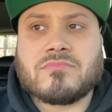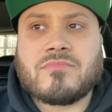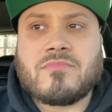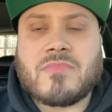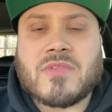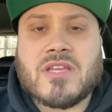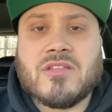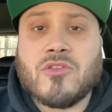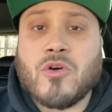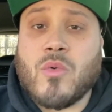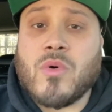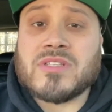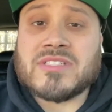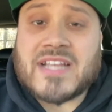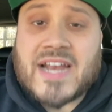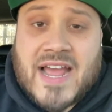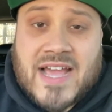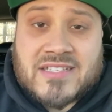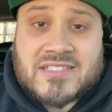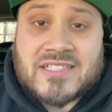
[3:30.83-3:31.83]
the ones that
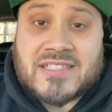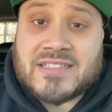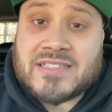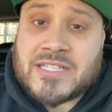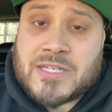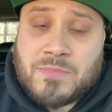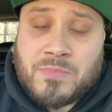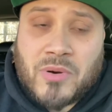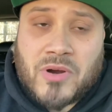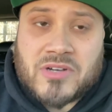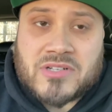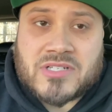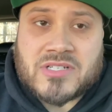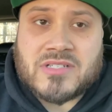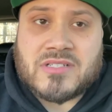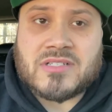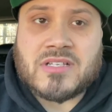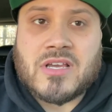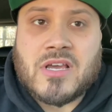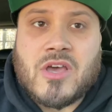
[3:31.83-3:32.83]
I actually did
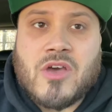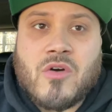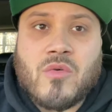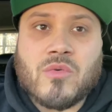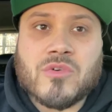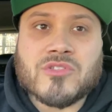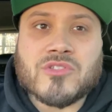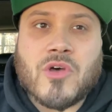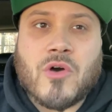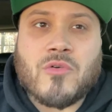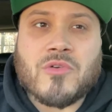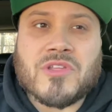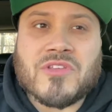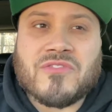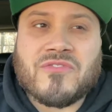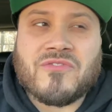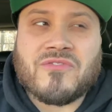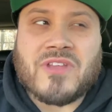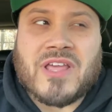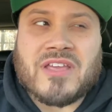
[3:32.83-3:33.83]
purchase, was only
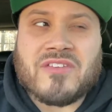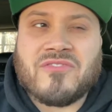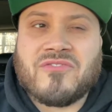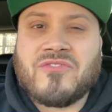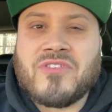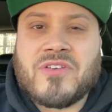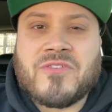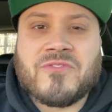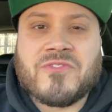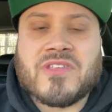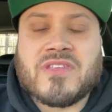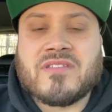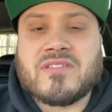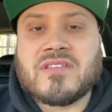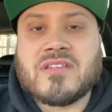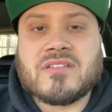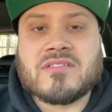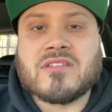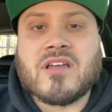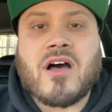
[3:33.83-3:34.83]
like
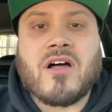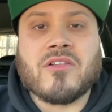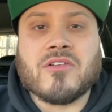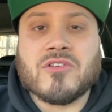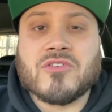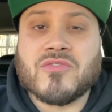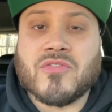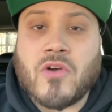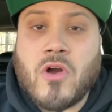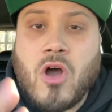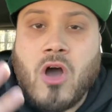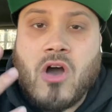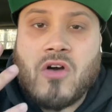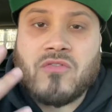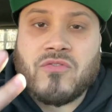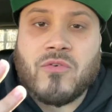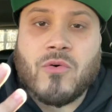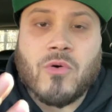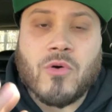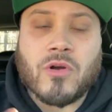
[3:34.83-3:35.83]
$56 for all
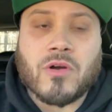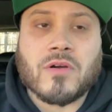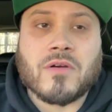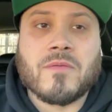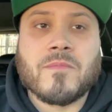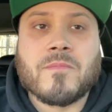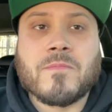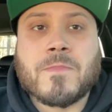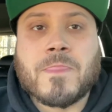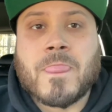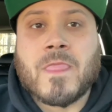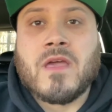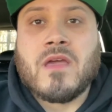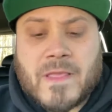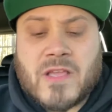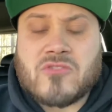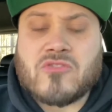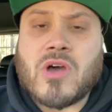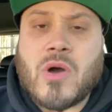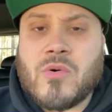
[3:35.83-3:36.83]
4.
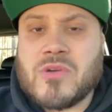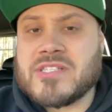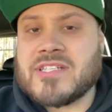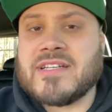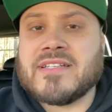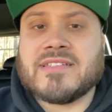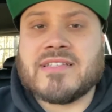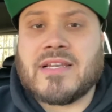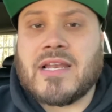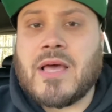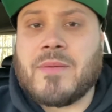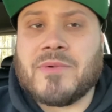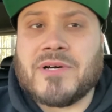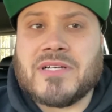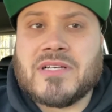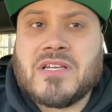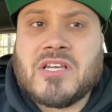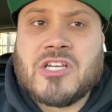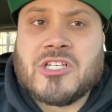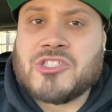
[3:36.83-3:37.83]
So I was in a dilemma.
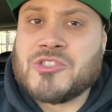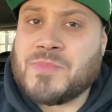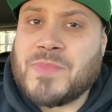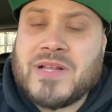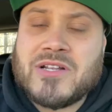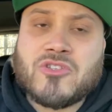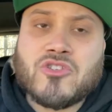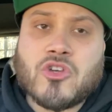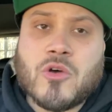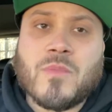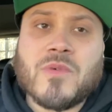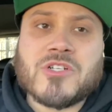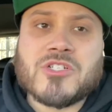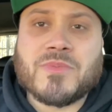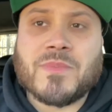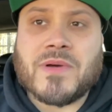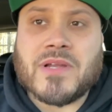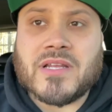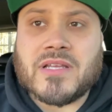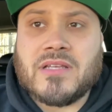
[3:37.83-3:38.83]
Spend so much
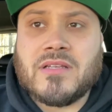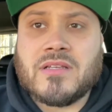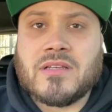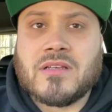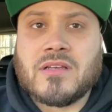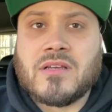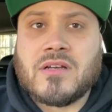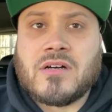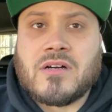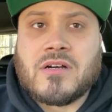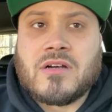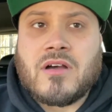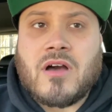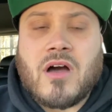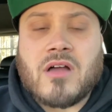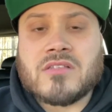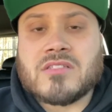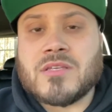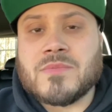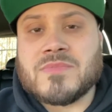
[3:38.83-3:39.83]
money
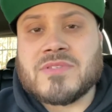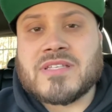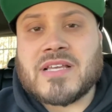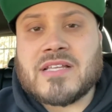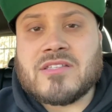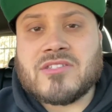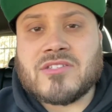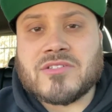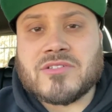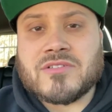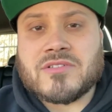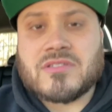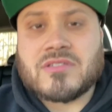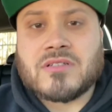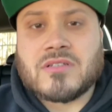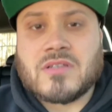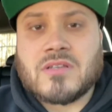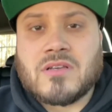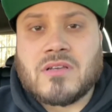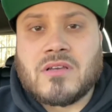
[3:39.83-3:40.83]
on some sensors
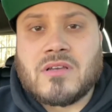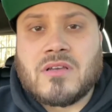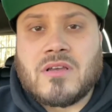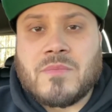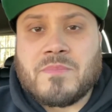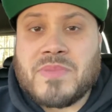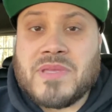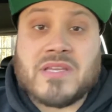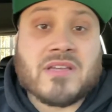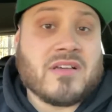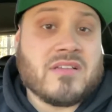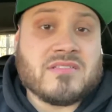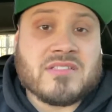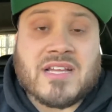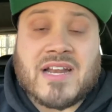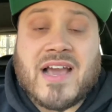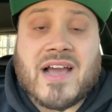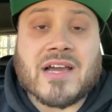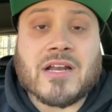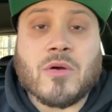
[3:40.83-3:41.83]
because they're
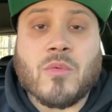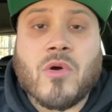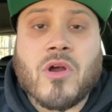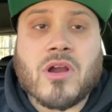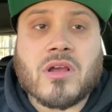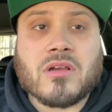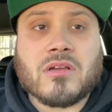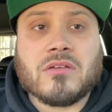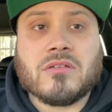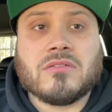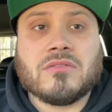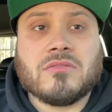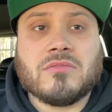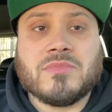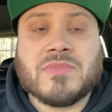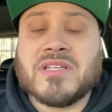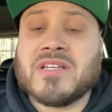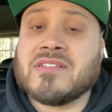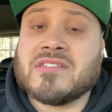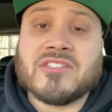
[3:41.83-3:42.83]
not going to work,
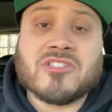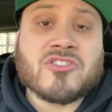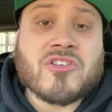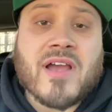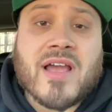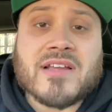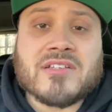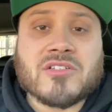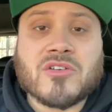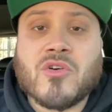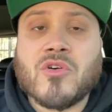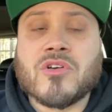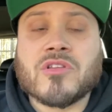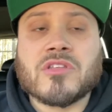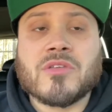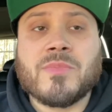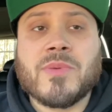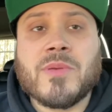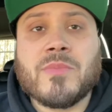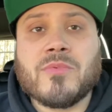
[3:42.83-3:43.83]
because they're trash according to
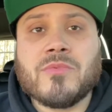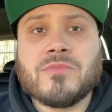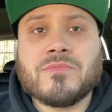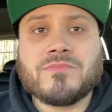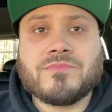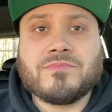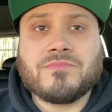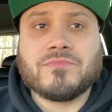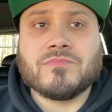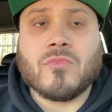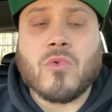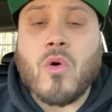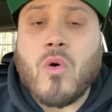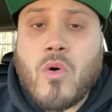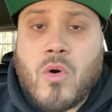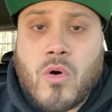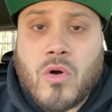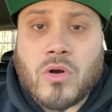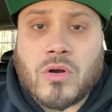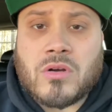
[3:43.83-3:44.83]
people,
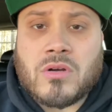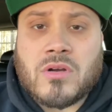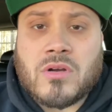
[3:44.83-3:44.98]
or